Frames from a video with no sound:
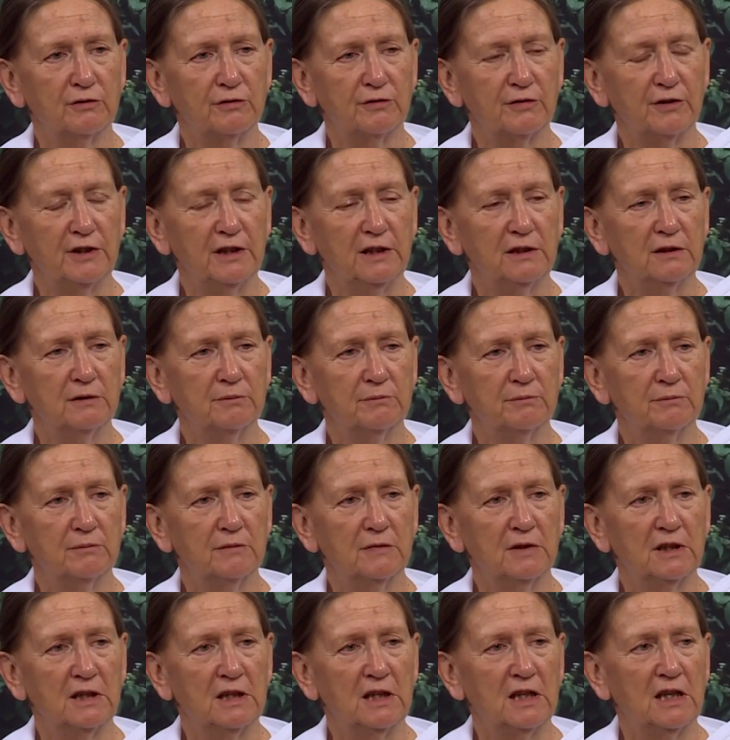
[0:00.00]
freedom
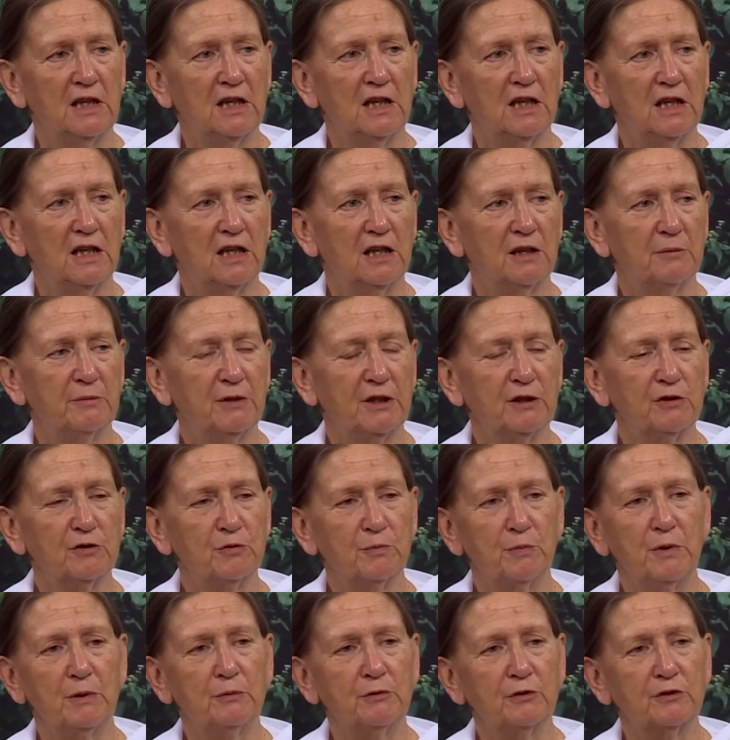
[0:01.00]
because
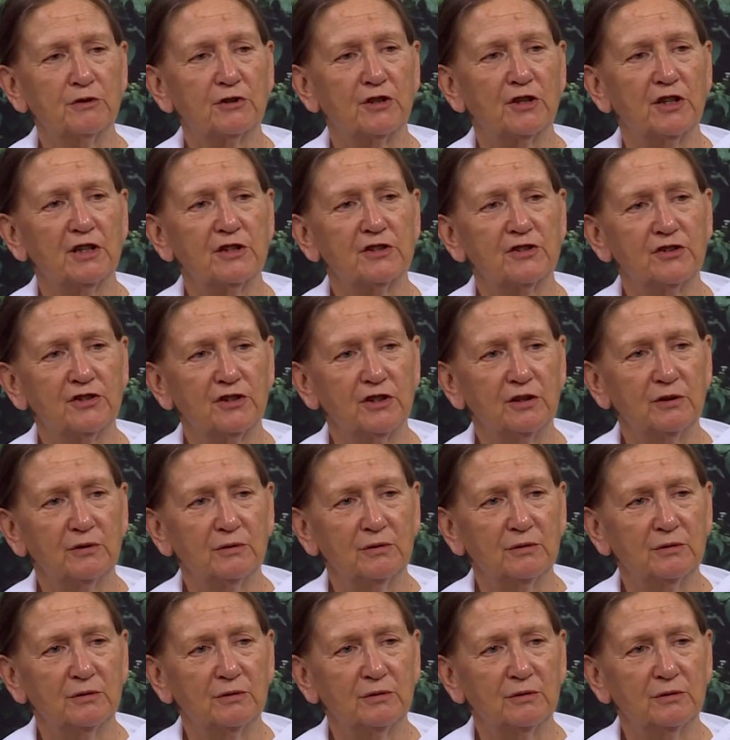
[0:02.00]
people trust you.